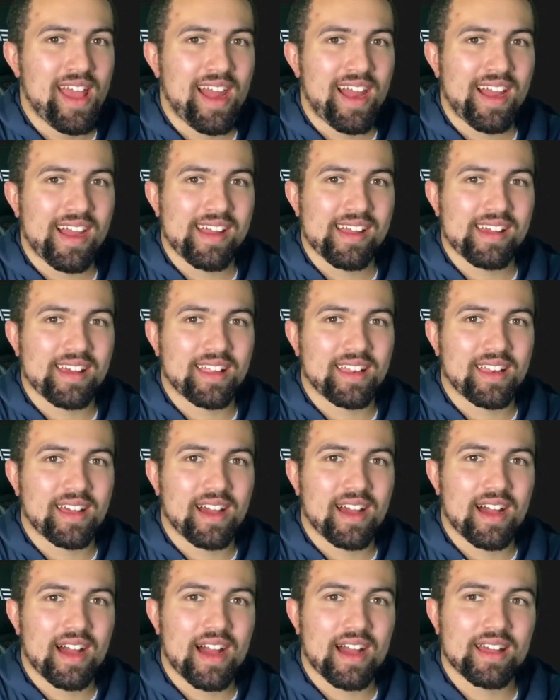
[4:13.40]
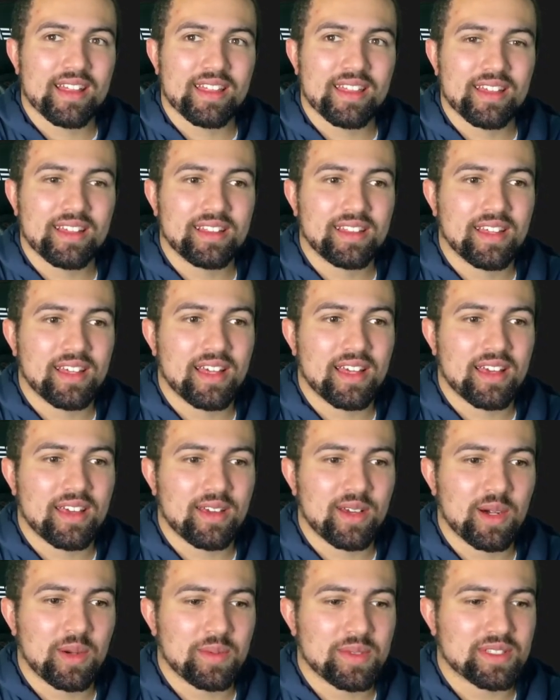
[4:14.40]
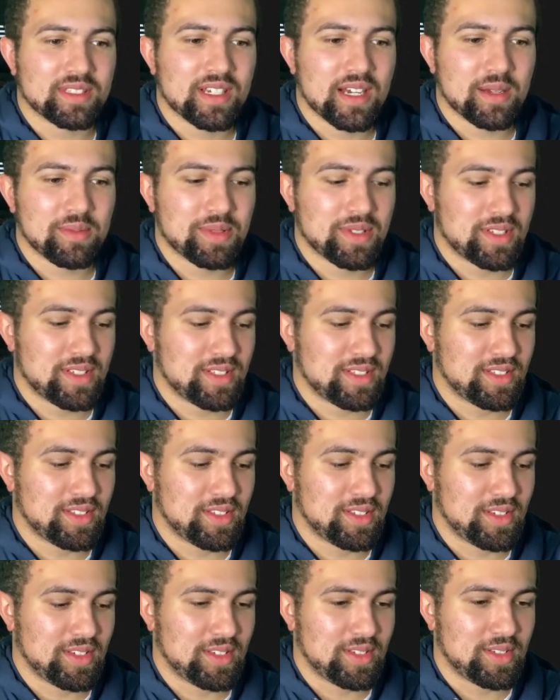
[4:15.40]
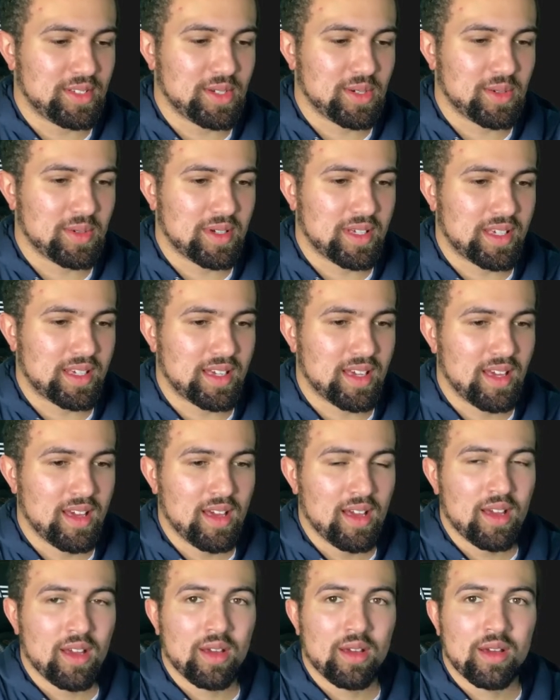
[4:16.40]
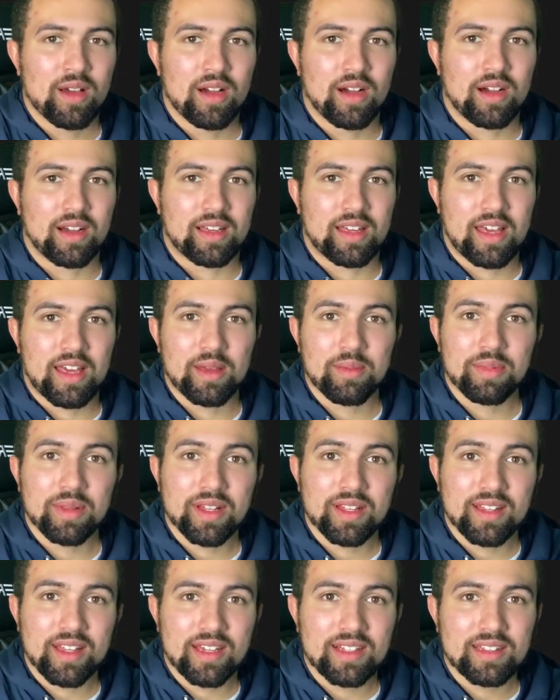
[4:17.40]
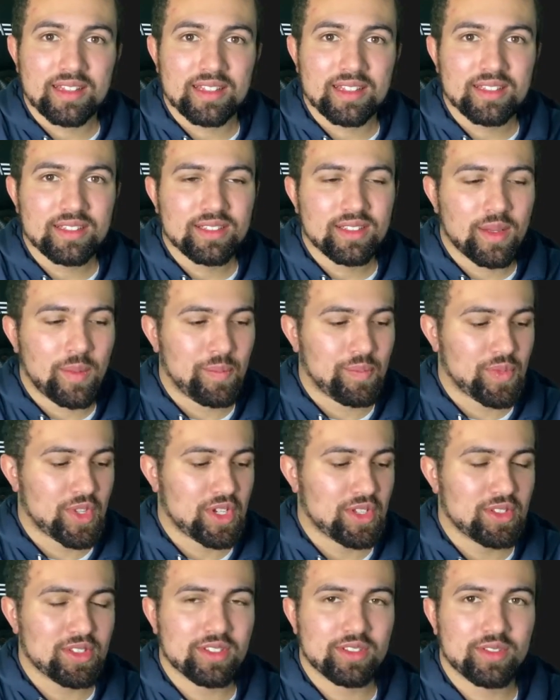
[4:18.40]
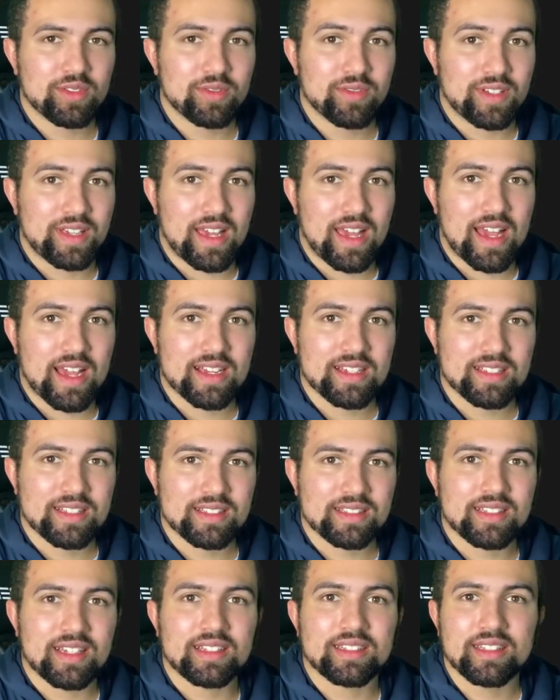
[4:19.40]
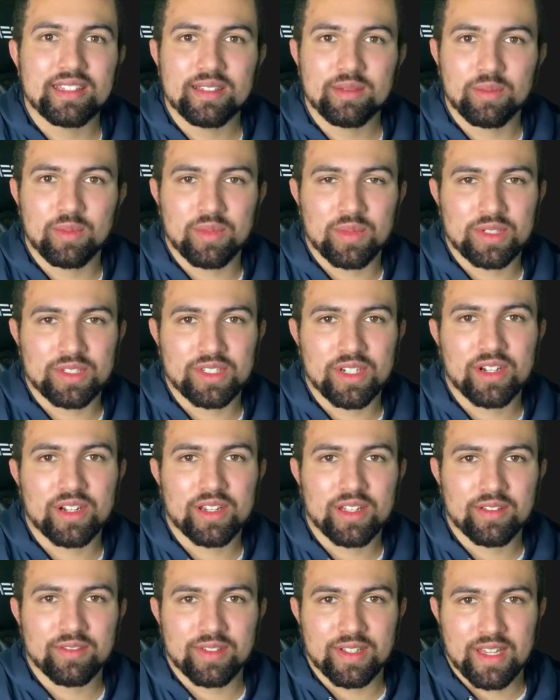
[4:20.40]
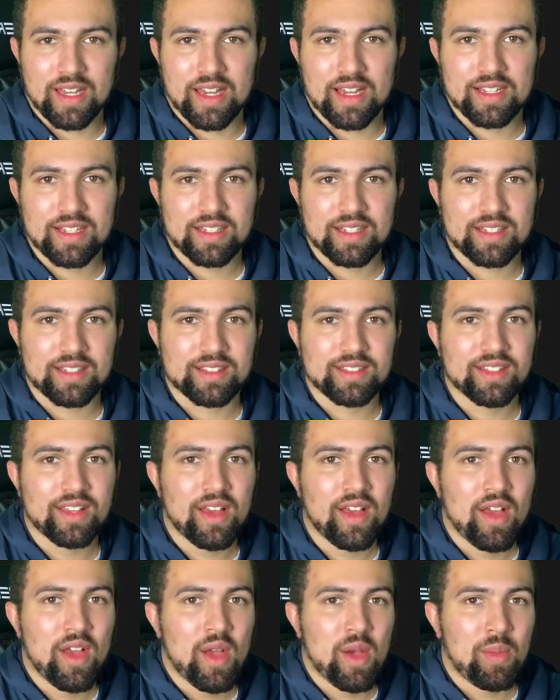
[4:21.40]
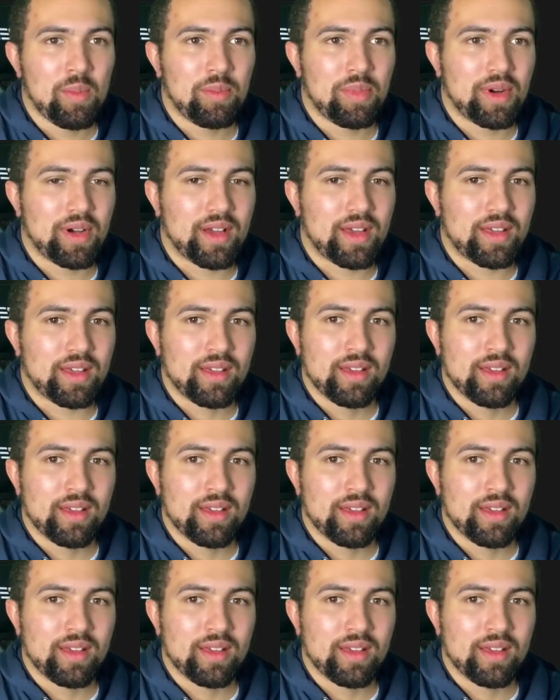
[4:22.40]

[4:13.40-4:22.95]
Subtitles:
And I think that it opens options to doing gameplay like this. You can just do reactions. I see majority of reactions, but